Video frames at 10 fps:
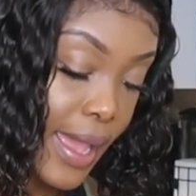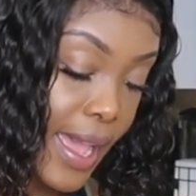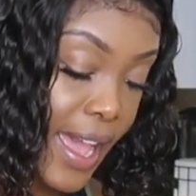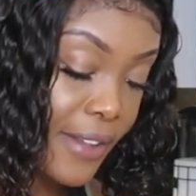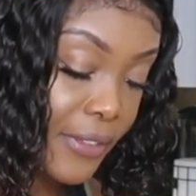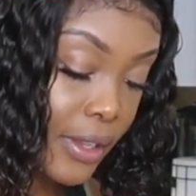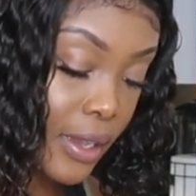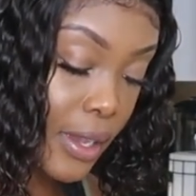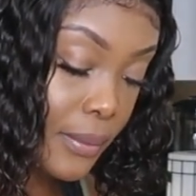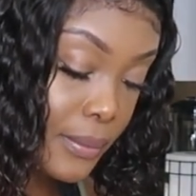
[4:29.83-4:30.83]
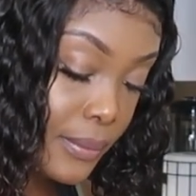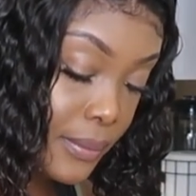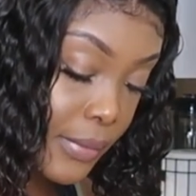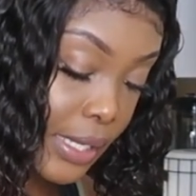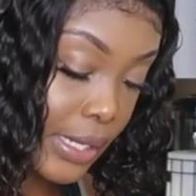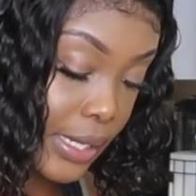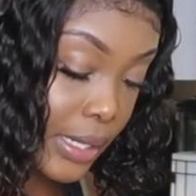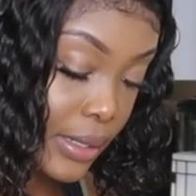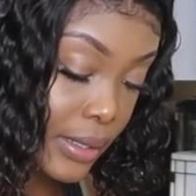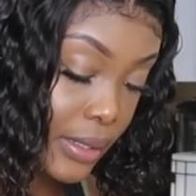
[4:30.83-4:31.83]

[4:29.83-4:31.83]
half a cup in it,